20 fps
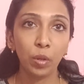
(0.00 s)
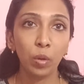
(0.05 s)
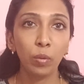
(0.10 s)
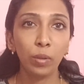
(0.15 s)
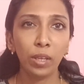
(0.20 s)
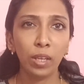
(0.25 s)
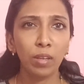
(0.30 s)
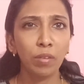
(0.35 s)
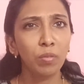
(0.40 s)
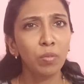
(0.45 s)

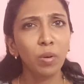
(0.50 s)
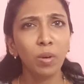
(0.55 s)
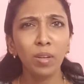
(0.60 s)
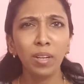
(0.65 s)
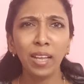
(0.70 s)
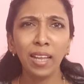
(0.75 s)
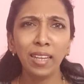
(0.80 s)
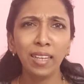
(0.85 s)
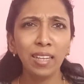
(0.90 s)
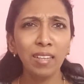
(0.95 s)
Okay, for
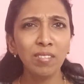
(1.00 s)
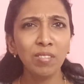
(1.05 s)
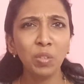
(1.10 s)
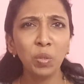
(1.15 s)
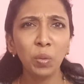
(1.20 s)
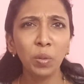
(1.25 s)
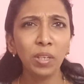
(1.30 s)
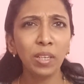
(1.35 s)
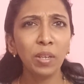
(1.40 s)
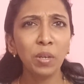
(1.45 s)
at least
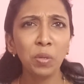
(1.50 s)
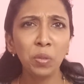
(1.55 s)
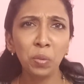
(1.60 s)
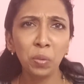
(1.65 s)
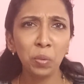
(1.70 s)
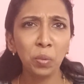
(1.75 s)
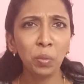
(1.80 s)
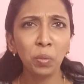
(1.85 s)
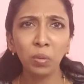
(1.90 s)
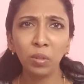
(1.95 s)
do it
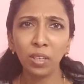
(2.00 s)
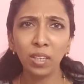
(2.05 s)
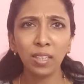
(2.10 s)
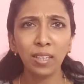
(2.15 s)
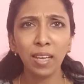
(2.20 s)
2 to 3